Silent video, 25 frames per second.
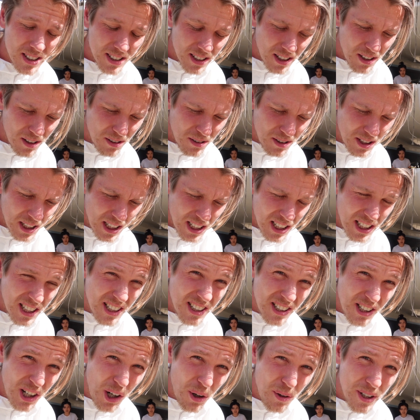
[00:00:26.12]
so
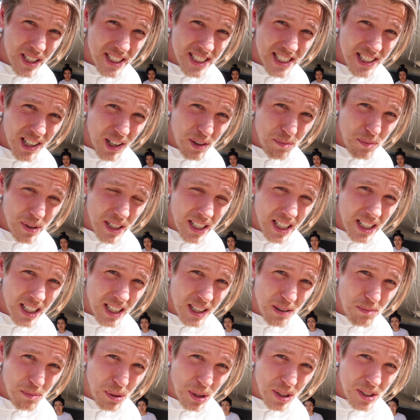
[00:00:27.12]
go easy on me,
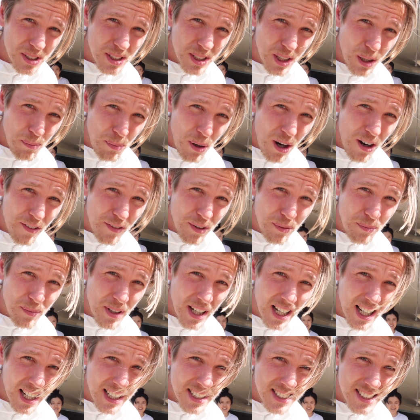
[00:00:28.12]
but apart from
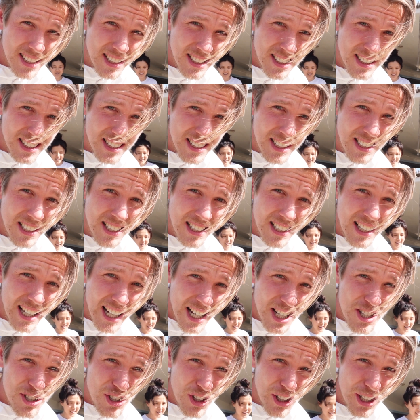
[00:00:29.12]
that,
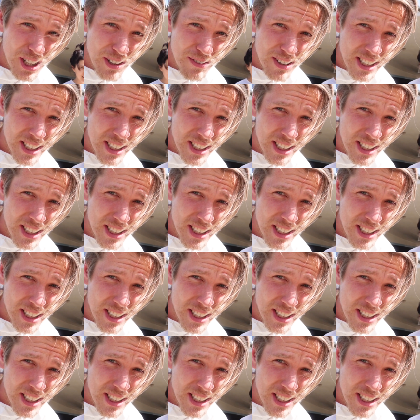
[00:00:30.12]
enjoy the